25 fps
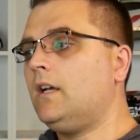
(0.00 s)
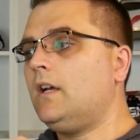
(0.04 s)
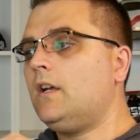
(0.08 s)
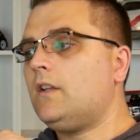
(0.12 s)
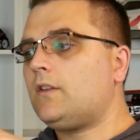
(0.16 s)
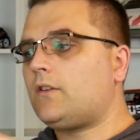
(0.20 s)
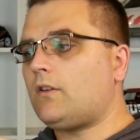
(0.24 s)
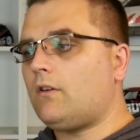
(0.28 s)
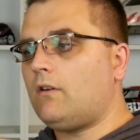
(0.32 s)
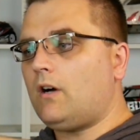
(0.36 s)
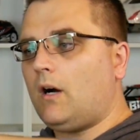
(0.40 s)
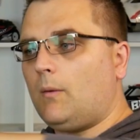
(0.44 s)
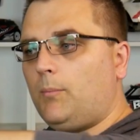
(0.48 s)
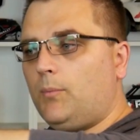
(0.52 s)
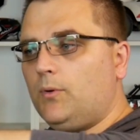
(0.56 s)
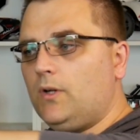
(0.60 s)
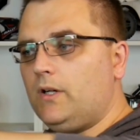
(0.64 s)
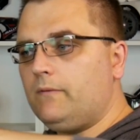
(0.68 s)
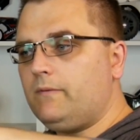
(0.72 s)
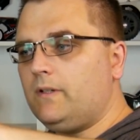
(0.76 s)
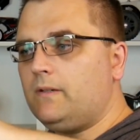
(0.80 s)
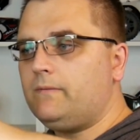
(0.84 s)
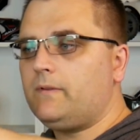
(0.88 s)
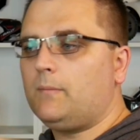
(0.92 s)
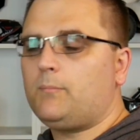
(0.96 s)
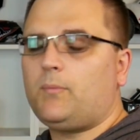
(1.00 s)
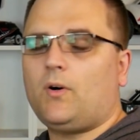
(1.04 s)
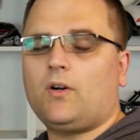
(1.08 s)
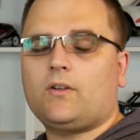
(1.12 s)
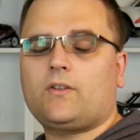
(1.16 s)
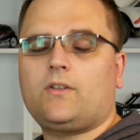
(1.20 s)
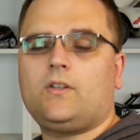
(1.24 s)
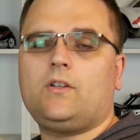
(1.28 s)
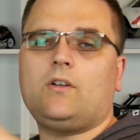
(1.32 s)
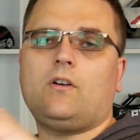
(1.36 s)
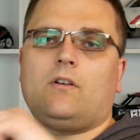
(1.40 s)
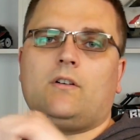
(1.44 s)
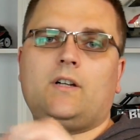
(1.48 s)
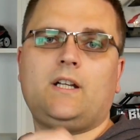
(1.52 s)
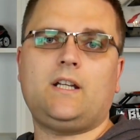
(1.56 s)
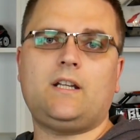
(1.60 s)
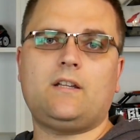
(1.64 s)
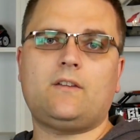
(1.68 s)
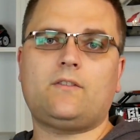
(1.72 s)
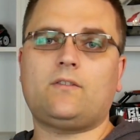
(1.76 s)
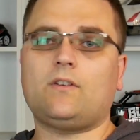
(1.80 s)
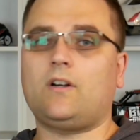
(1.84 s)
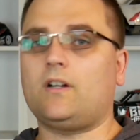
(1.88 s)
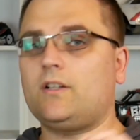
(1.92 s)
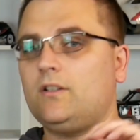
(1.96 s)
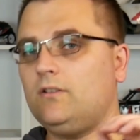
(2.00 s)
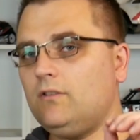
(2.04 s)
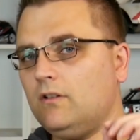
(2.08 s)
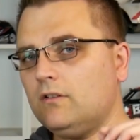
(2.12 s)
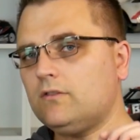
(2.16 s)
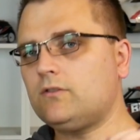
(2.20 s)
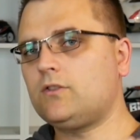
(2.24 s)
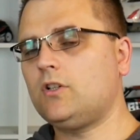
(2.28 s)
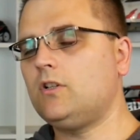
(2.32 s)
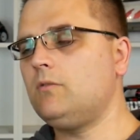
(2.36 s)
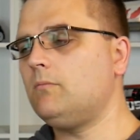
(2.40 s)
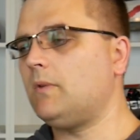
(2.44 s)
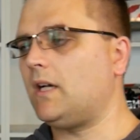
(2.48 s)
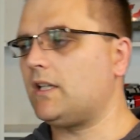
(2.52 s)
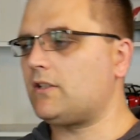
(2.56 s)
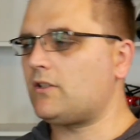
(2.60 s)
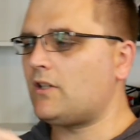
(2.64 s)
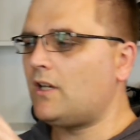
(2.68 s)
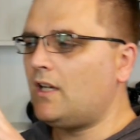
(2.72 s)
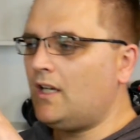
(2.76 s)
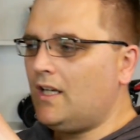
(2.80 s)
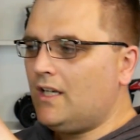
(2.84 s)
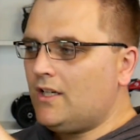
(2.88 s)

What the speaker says: So I put a bit of epoxy on either side, not too much,